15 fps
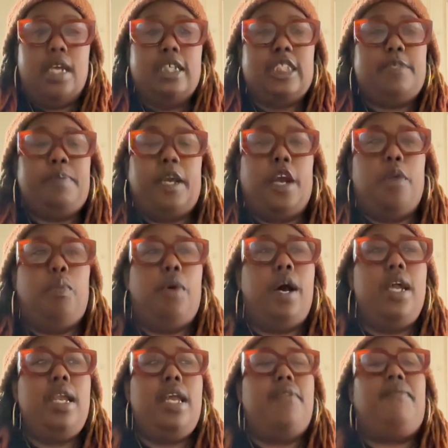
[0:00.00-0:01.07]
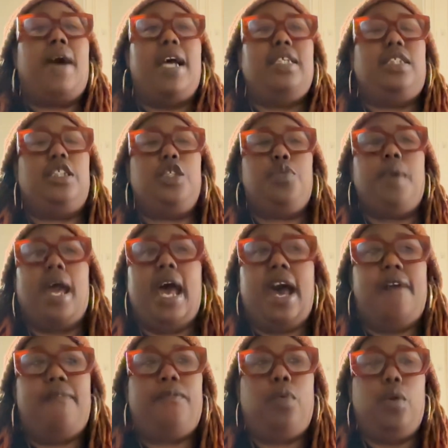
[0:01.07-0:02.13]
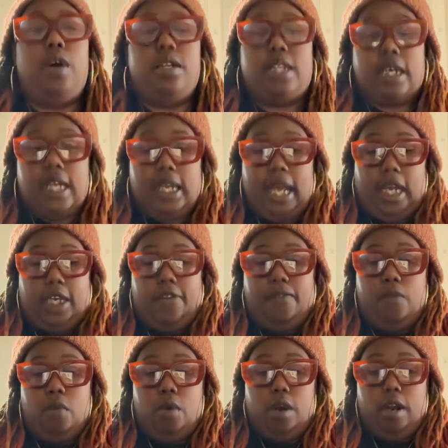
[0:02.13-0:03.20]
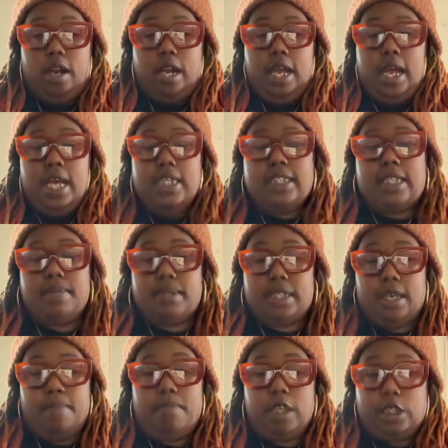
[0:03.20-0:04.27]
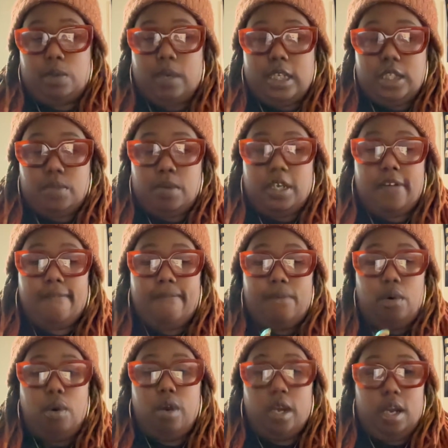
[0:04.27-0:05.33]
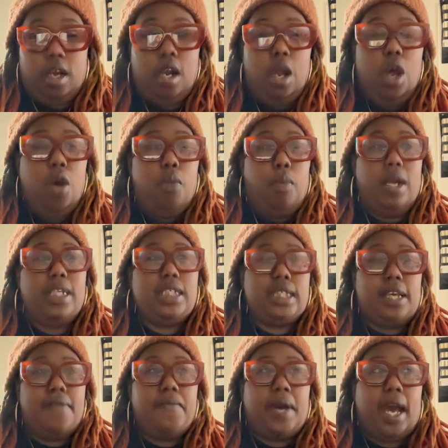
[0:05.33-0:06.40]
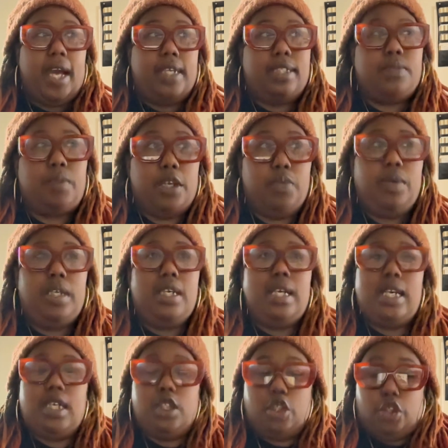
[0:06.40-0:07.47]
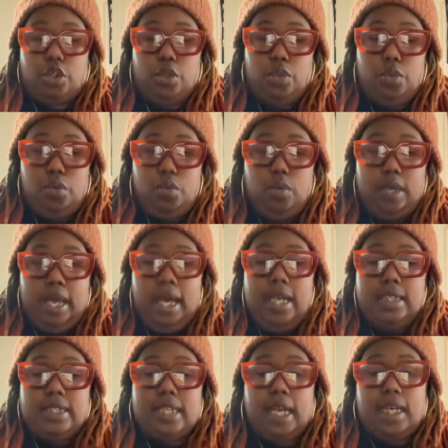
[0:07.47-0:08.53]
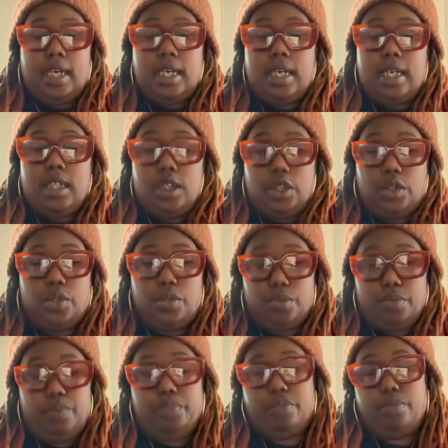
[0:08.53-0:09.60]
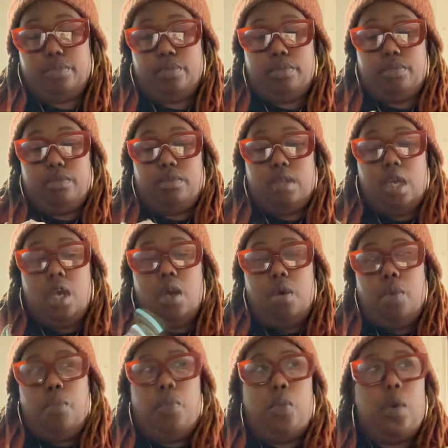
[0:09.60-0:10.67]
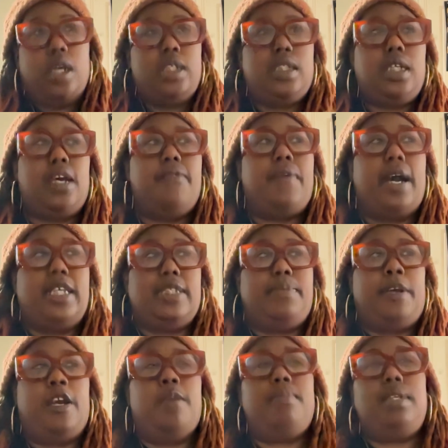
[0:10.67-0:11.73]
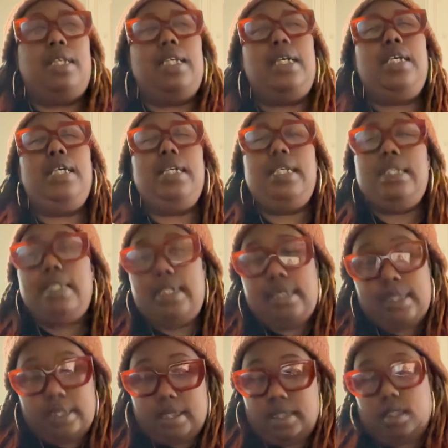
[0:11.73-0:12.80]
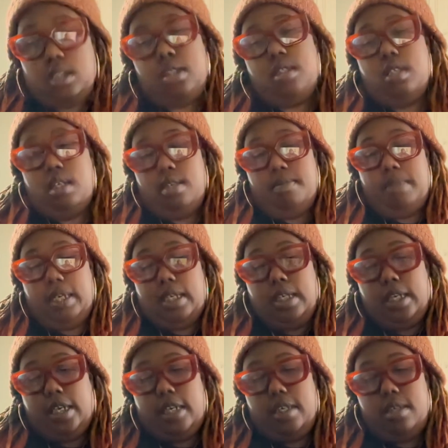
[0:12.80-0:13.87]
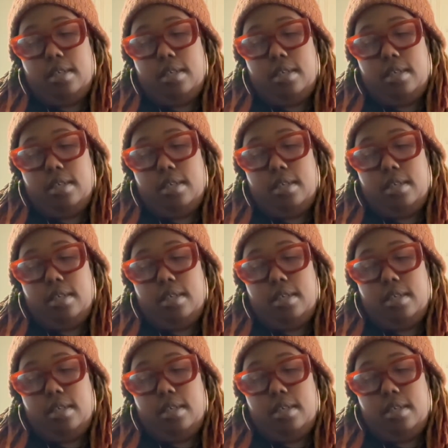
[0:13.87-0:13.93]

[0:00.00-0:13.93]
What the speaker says: Spirit, what advice do you have for the collective for September 2024? What is the advice? What do we need to take heed to? What is the advice, Spirit? Please be clear.